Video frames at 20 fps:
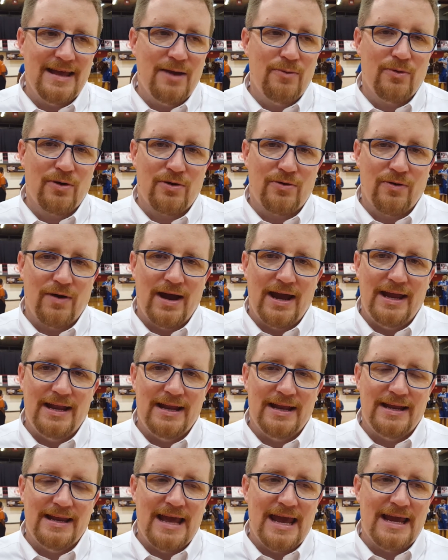They were great.
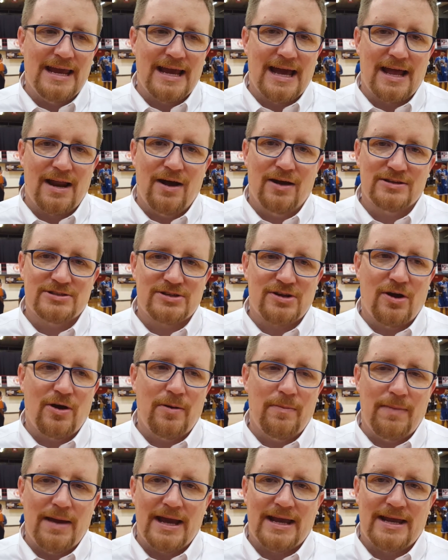Nate got a
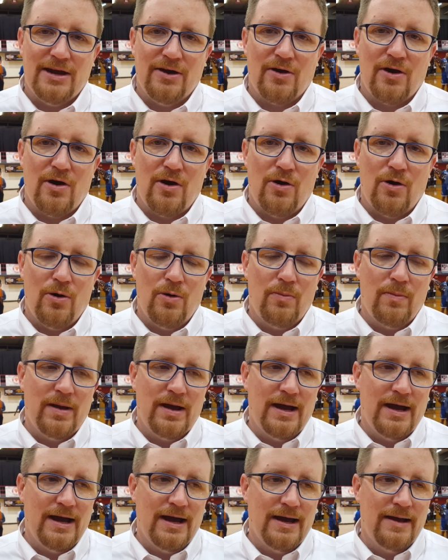start back here at home
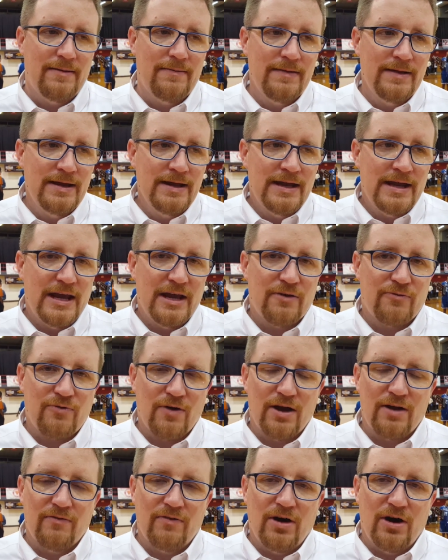in
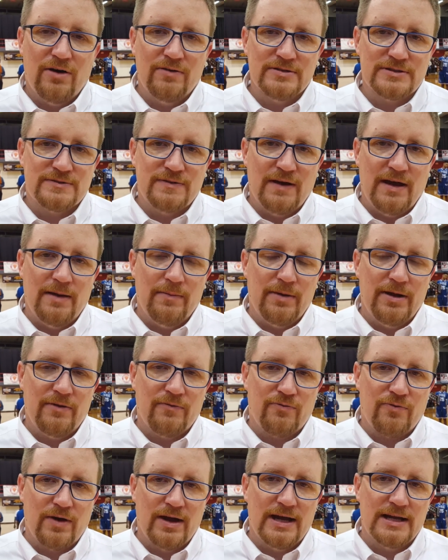front of all his family and
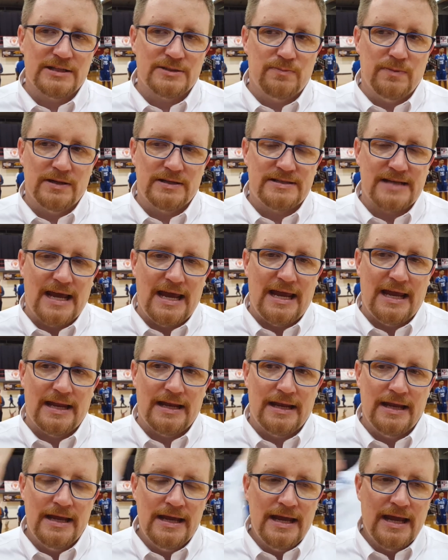friends, but Tay
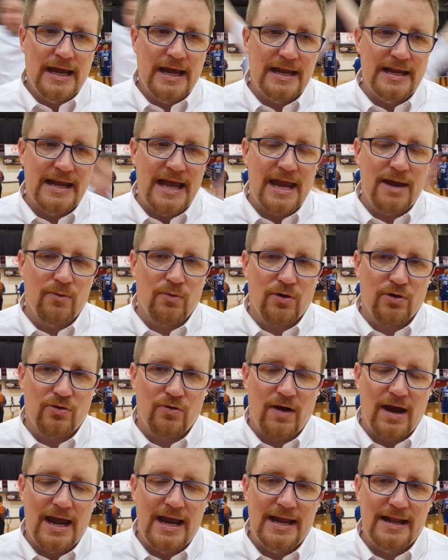and Nate were
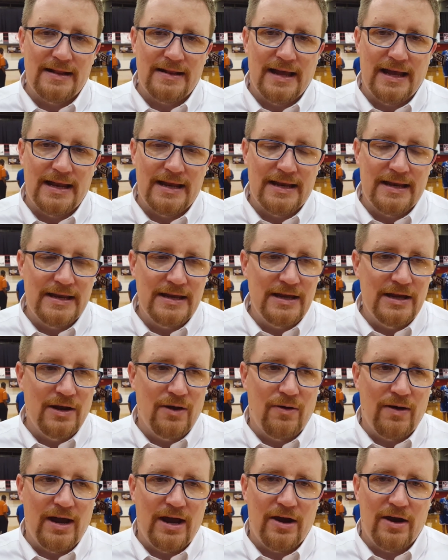great. And then, you
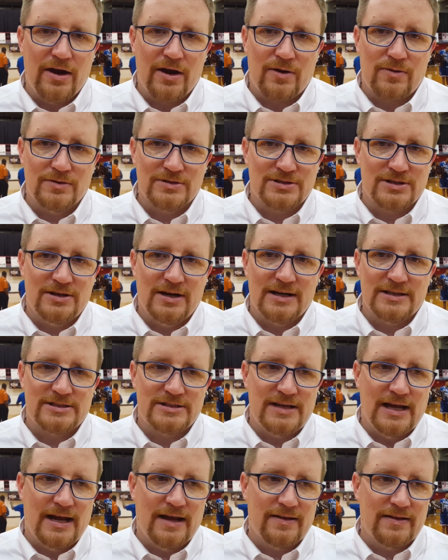know, Eric was
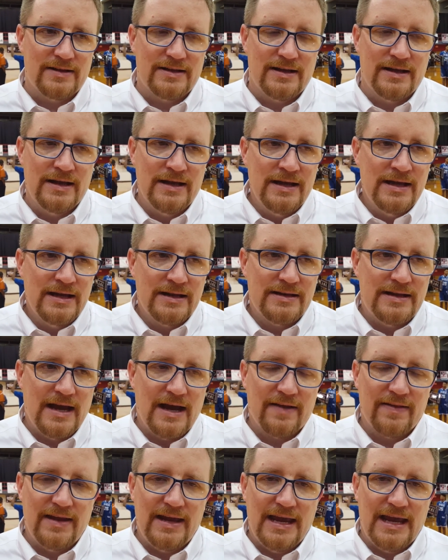clutch down
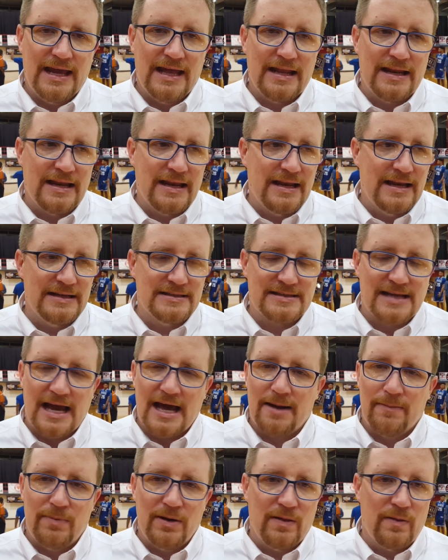the end, and he's
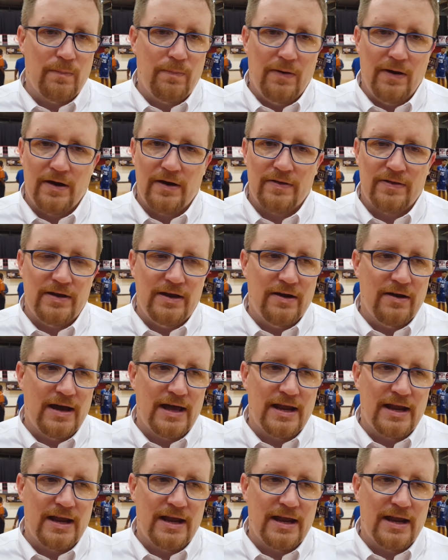got to be the player of the year.